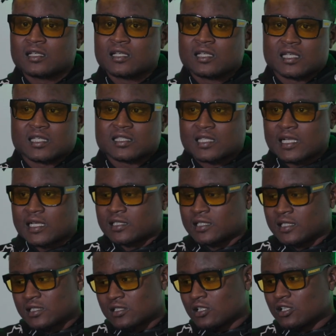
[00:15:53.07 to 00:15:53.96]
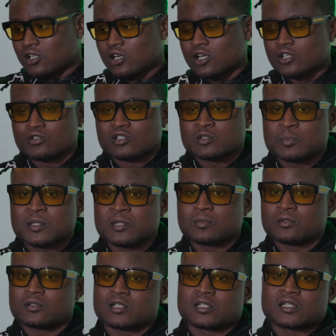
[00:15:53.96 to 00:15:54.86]
Right. It's like, these the loyalest
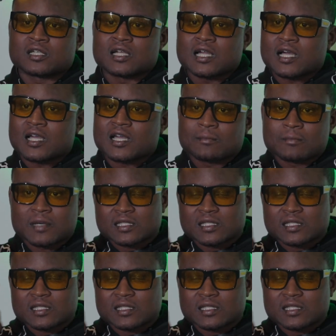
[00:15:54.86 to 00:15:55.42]
people. And then I have